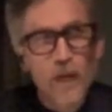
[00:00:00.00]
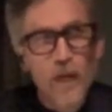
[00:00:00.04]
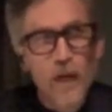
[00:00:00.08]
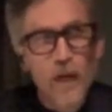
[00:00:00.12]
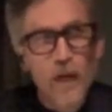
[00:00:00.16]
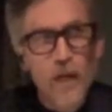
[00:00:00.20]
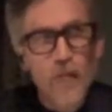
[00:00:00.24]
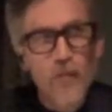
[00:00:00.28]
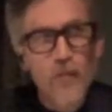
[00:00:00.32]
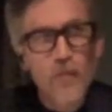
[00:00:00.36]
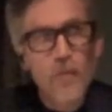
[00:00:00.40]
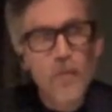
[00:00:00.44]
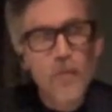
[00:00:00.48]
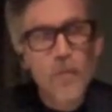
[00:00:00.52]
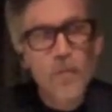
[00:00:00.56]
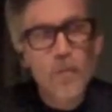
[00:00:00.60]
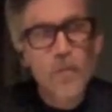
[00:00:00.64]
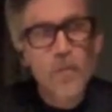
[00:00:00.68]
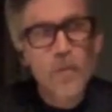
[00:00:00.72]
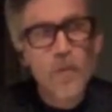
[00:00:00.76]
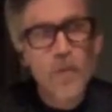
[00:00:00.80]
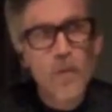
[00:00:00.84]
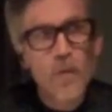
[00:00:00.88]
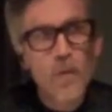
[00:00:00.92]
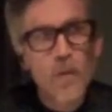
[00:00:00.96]
I remember
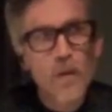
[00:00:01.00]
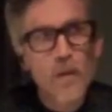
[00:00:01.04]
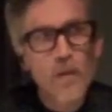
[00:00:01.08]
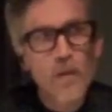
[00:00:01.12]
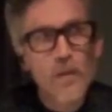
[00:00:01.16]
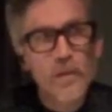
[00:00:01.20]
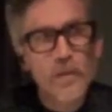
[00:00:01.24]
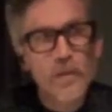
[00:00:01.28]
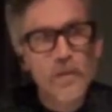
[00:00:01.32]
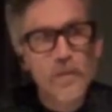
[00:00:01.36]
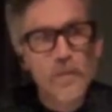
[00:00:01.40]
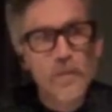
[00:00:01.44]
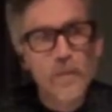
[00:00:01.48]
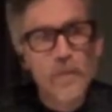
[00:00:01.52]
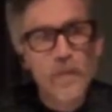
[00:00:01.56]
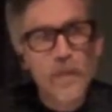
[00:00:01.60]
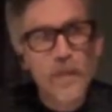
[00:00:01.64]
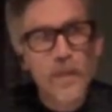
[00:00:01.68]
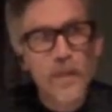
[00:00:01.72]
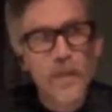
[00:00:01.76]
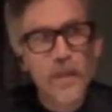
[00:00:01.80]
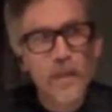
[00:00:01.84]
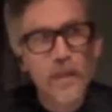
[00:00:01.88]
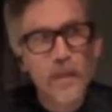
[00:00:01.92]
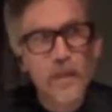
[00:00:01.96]
when I watched the
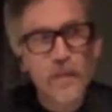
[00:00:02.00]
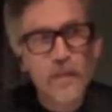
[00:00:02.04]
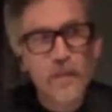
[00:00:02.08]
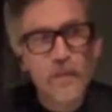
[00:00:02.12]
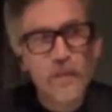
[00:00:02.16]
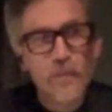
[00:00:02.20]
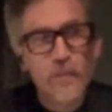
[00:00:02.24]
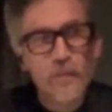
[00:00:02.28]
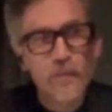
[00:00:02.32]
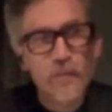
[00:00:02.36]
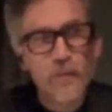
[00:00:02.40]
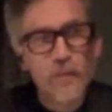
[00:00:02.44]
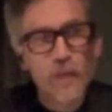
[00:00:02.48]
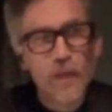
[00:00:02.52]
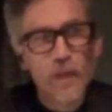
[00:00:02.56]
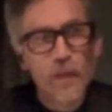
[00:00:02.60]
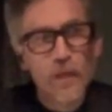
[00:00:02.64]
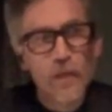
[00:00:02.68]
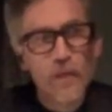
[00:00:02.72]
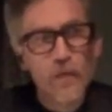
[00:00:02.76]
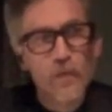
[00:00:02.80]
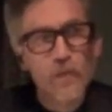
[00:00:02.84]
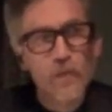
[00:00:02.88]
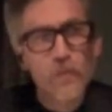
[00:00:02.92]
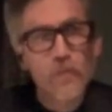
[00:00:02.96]
making of
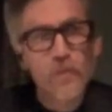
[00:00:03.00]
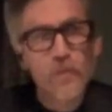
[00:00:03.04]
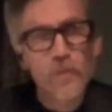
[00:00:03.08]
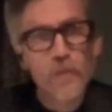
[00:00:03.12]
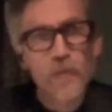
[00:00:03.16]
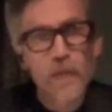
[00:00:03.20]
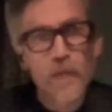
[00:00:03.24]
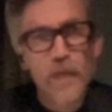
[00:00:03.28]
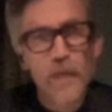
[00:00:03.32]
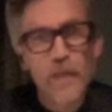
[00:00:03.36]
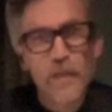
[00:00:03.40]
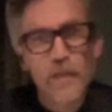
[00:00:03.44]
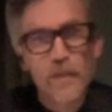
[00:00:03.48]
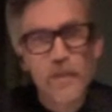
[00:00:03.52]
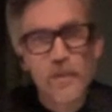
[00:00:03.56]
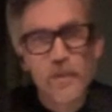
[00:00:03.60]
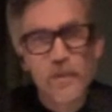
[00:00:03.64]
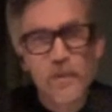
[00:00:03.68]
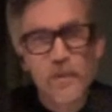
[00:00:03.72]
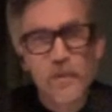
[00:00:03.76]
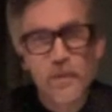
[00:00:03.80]
Who's Next,